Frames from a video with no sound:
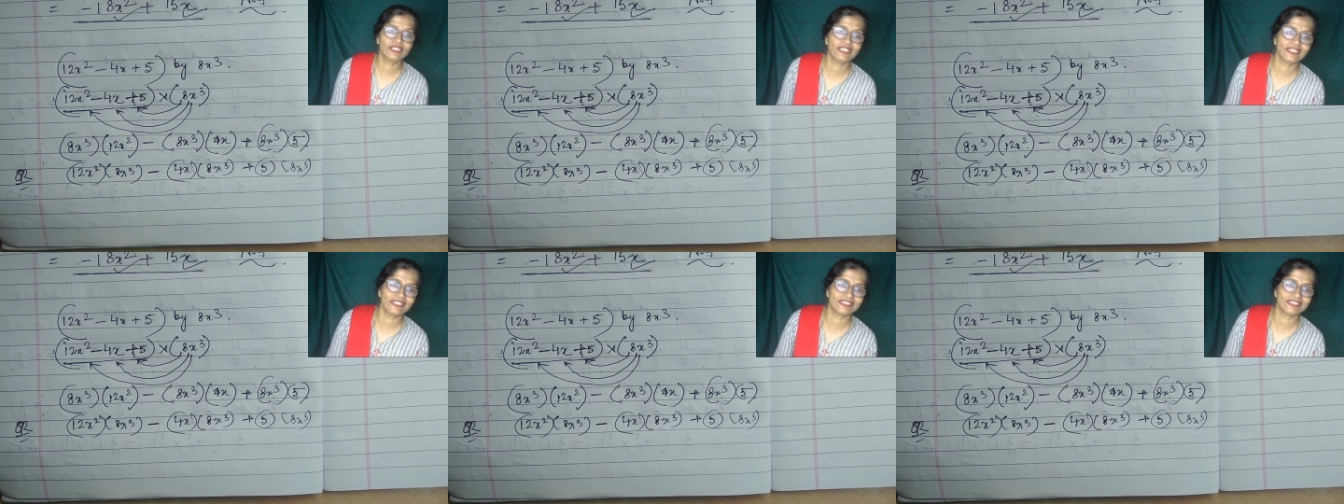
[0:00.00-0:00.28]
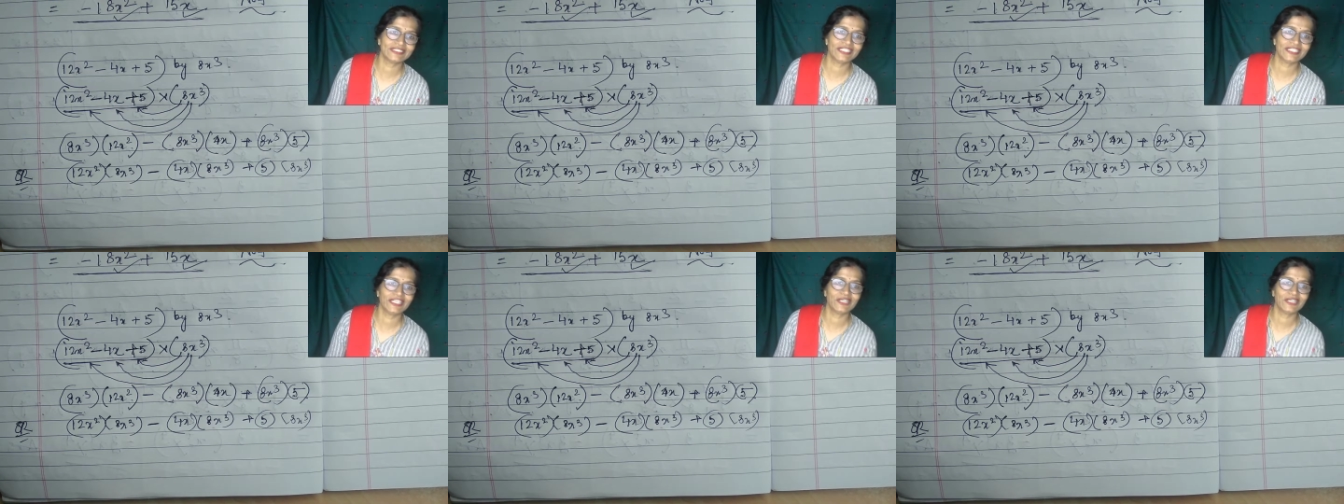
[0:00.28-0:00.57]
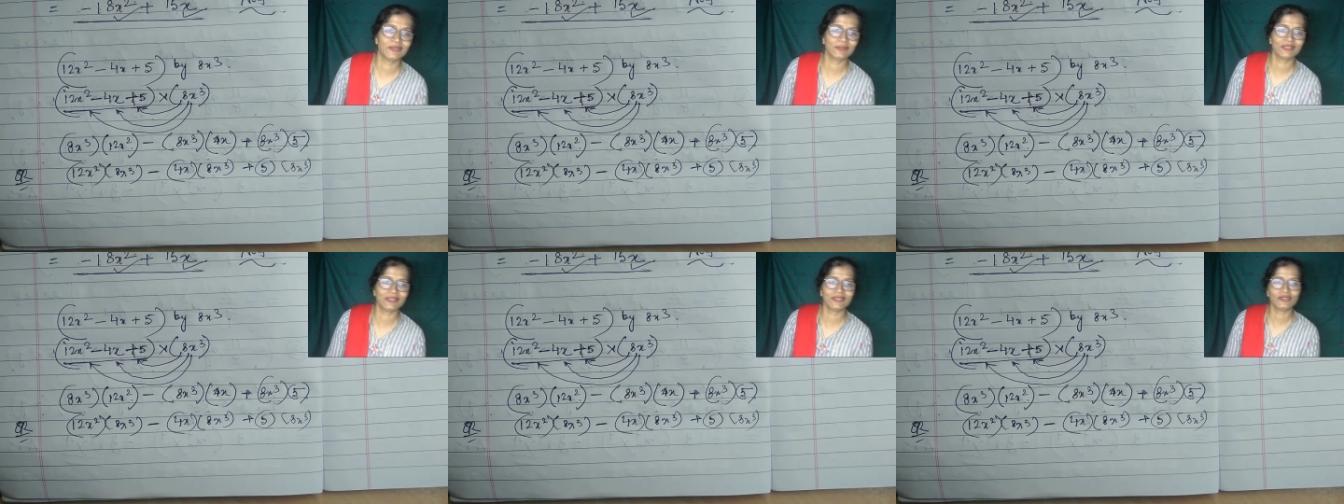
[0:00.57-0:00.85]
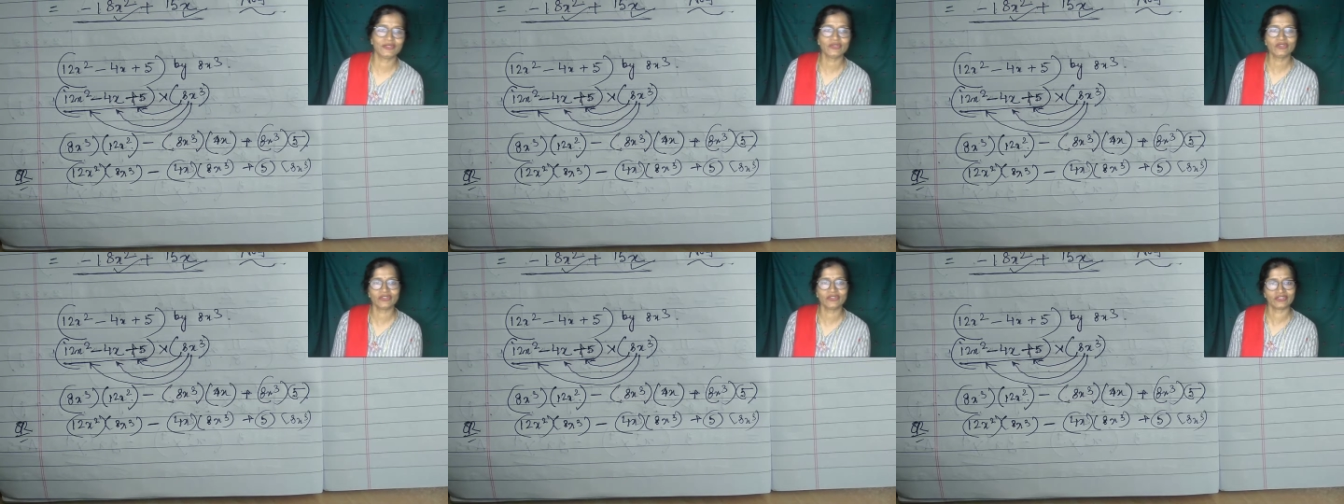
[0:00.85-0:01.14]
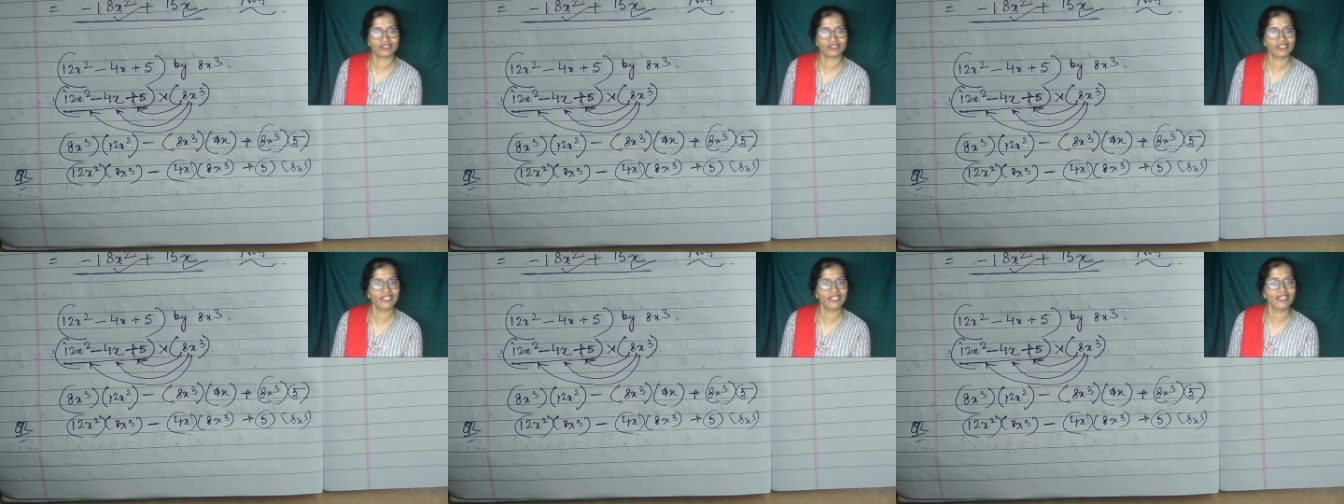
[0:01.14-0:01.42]
is equal to
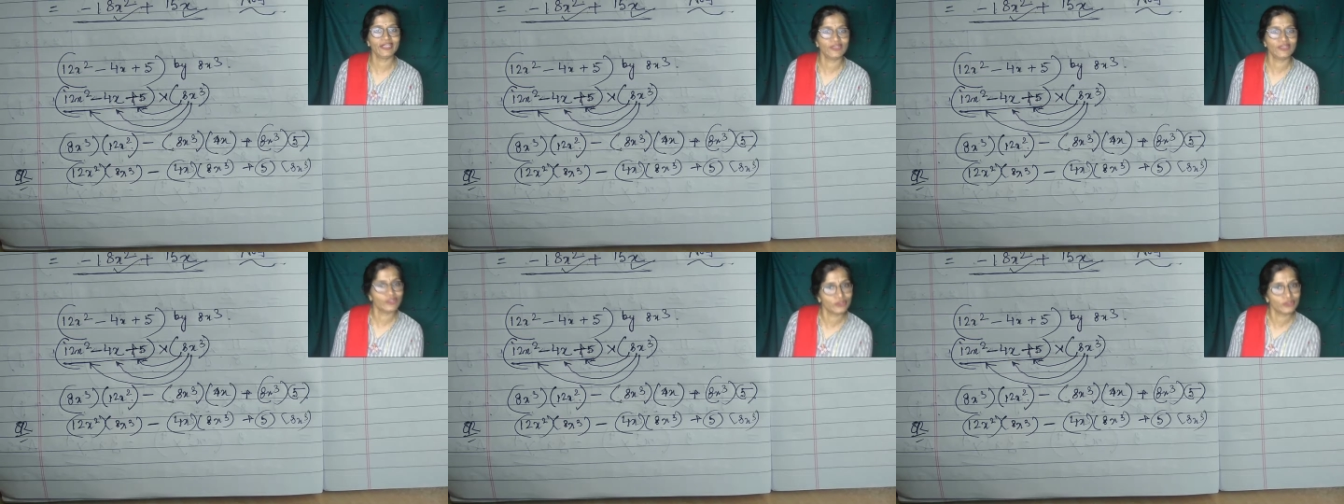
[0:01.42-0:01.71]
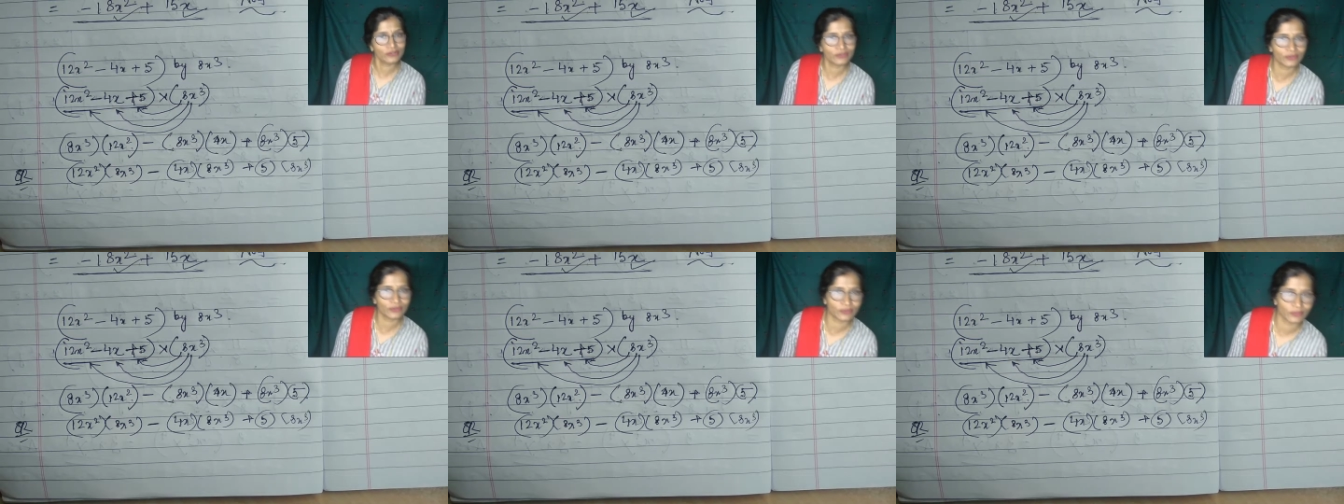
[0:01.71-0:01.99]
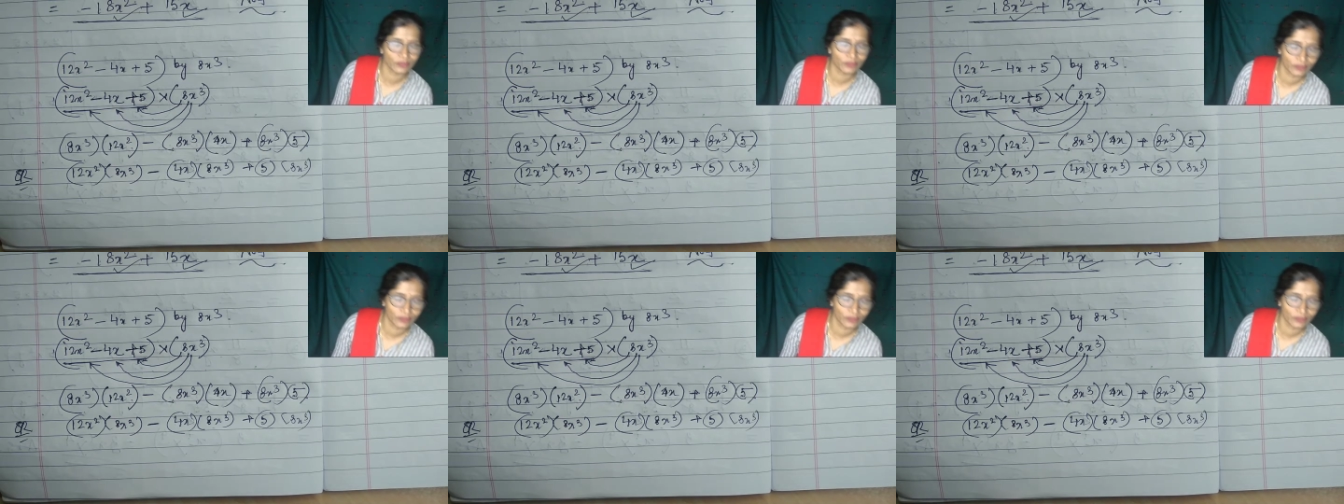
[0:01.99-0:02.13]
3 into 2.